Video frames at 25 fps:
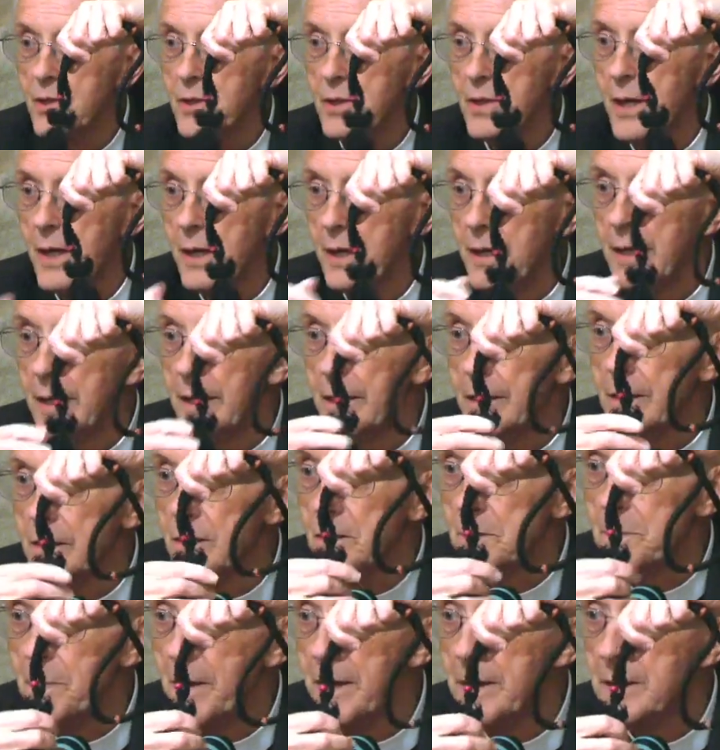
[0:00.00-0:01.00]
taking
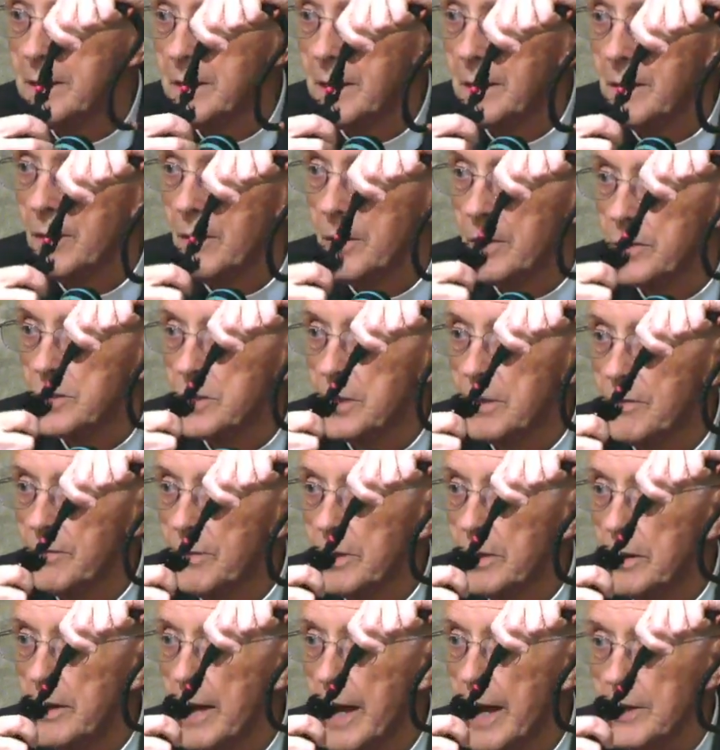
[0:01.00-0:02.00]
this Pentecost
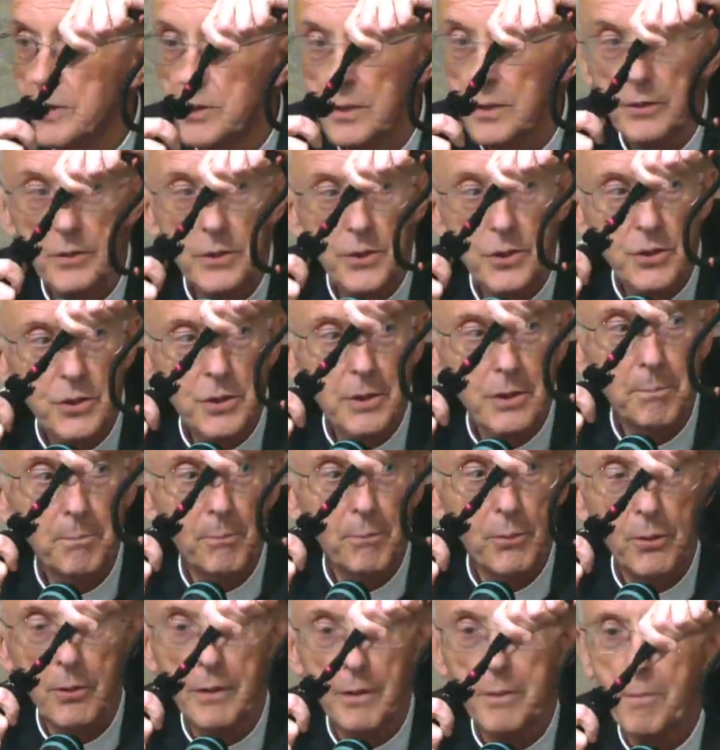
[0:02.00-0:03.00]
tassel, this
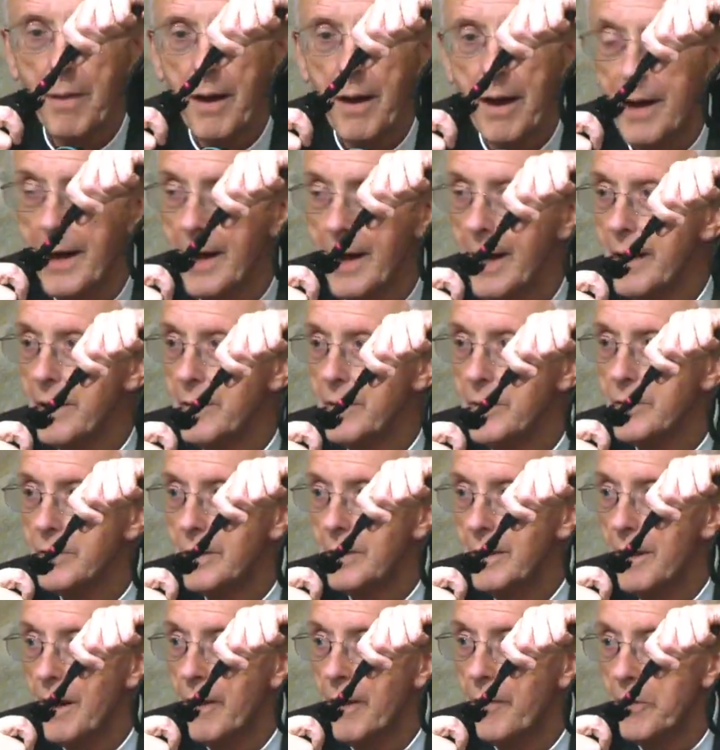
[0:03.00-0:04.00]
symbol in my
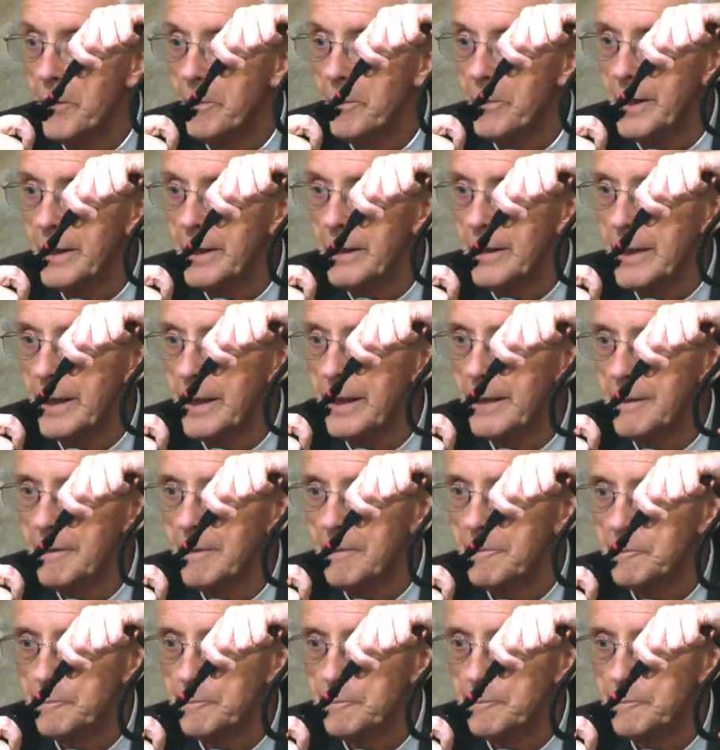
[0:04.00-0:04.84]
hand at the beginning.